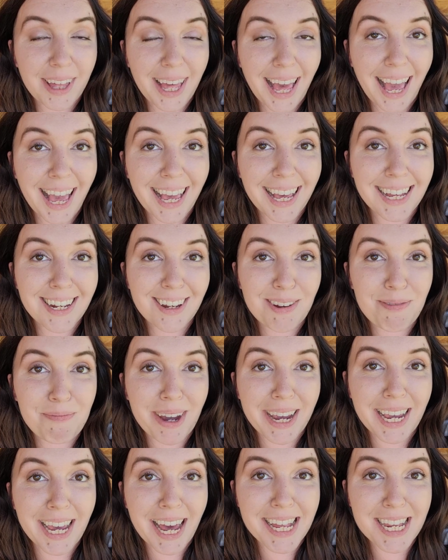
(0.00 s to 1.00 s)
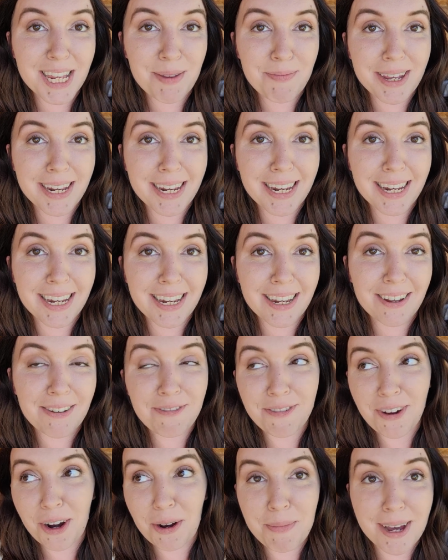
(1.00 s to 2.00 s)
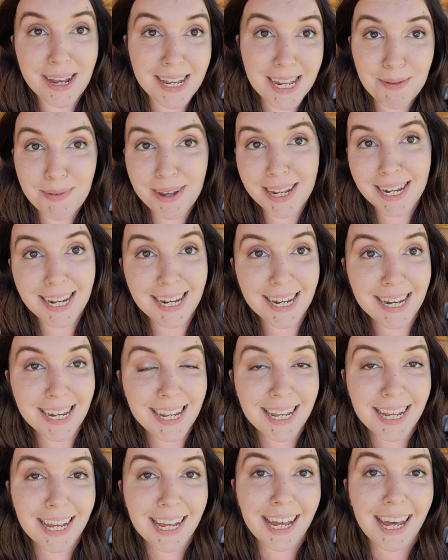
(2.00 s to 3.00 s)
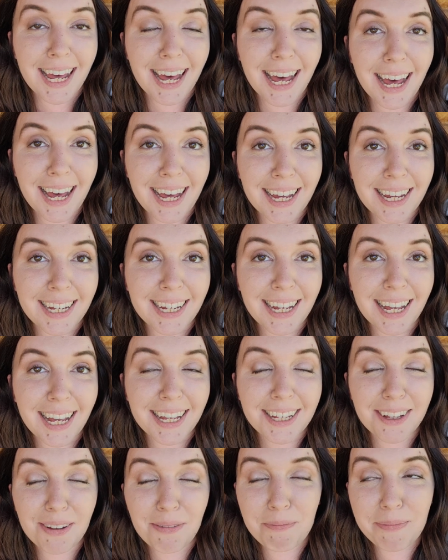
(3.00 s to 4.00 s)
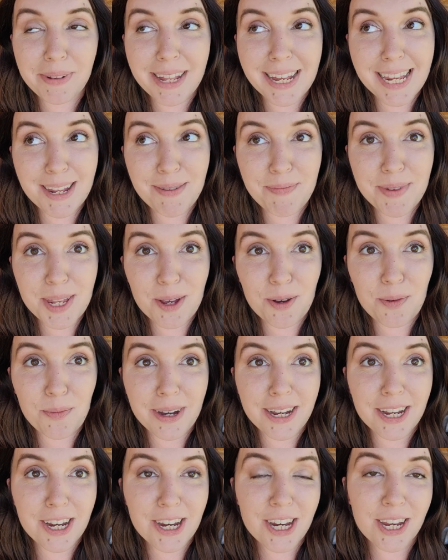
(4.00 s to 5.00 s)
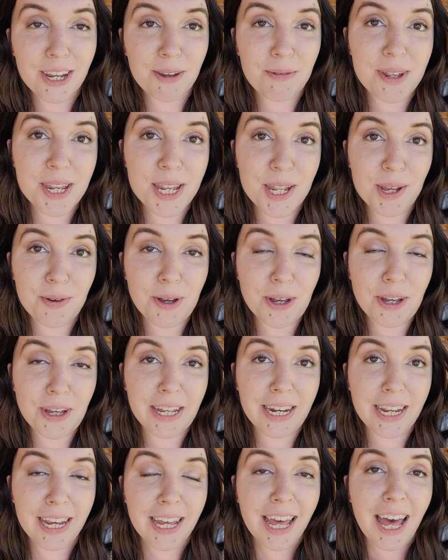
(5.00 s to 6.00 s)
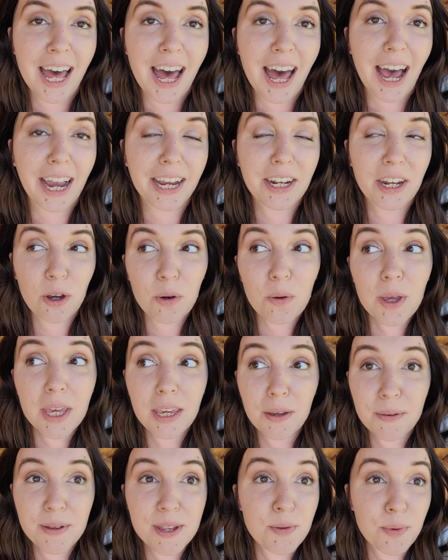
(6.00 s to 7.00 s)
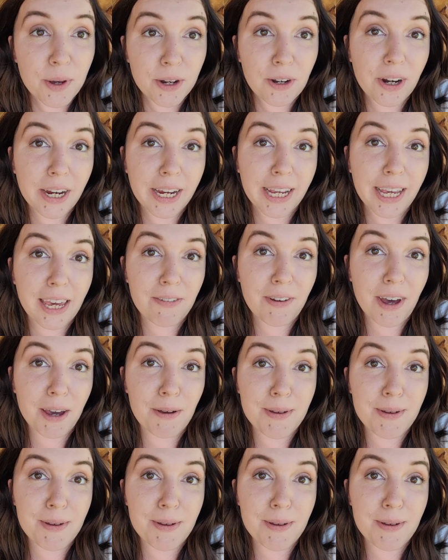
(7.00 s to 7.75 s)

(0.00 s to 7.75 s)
And my husband, farm husband, bless him so much. He was so good. I know he was wondering if I